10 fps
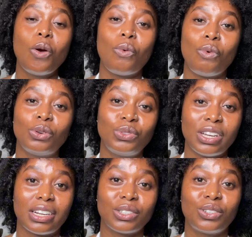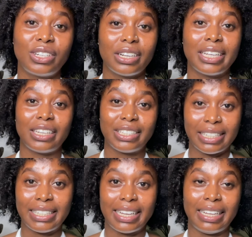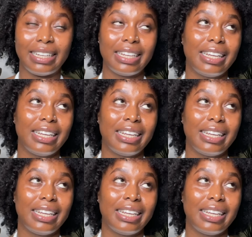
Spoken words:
what we are gonna get today.